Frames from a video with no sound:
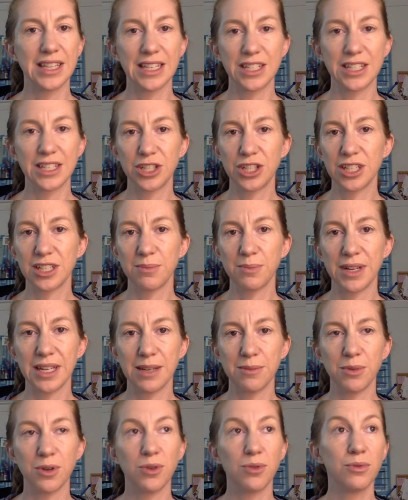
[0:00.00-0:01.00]
That's just my
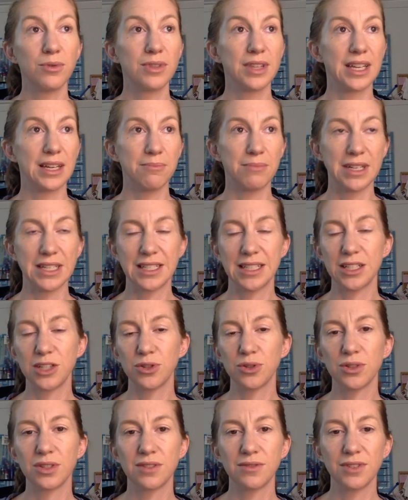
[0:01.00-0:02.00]
MO, that my
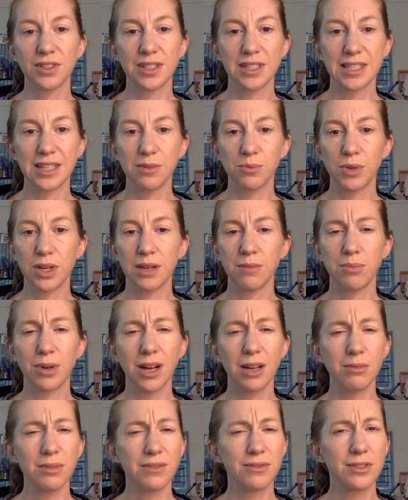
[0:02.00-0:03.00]
6-year-olds feel the same way,
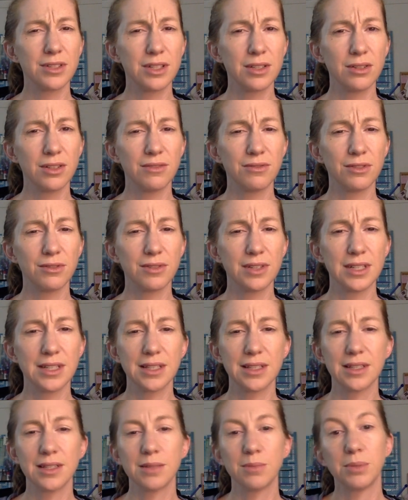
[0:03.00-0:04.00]
probably for 2 different
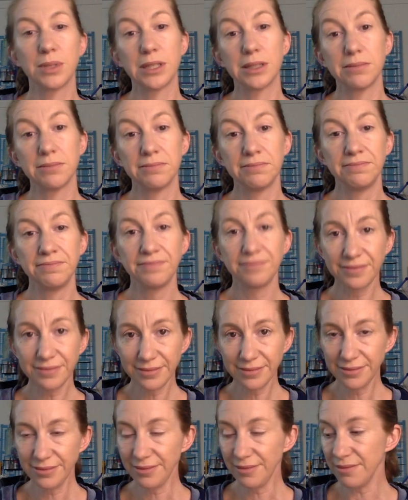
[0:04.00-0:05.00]
reasons, but
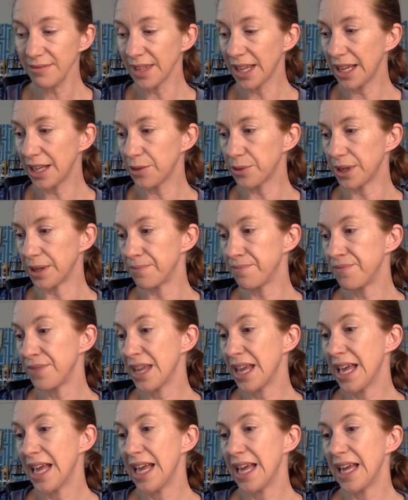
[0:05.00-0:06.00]
anyway,
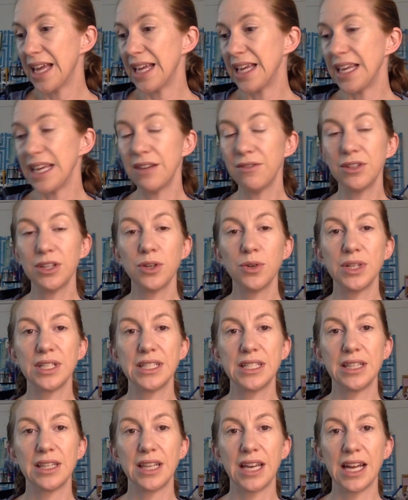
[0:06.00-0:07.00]
even though
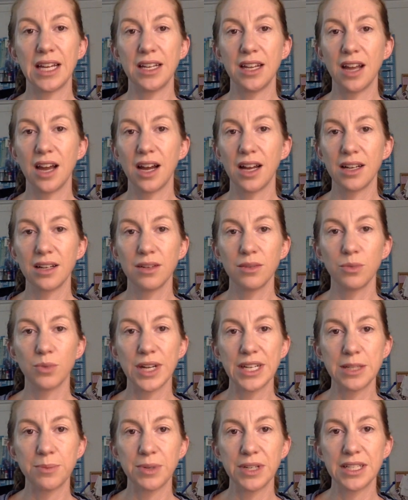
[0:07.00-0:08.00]
that knot
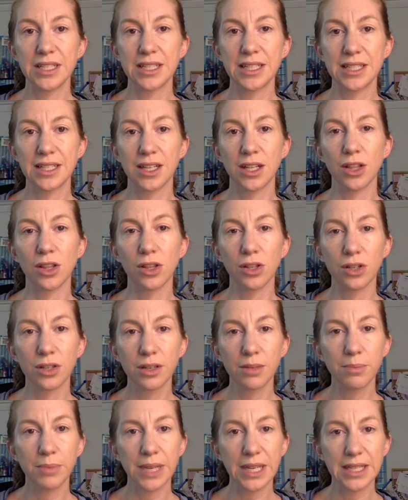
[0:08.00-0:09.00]
waistband doesn't look
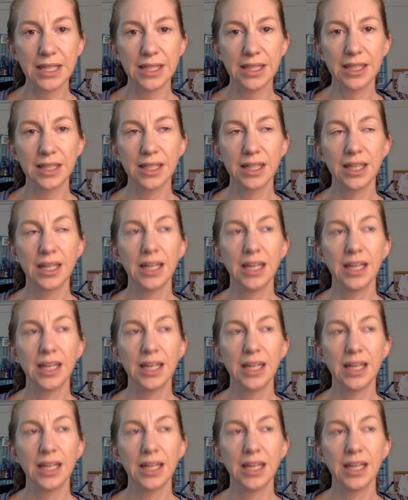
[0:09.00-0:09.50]
basic,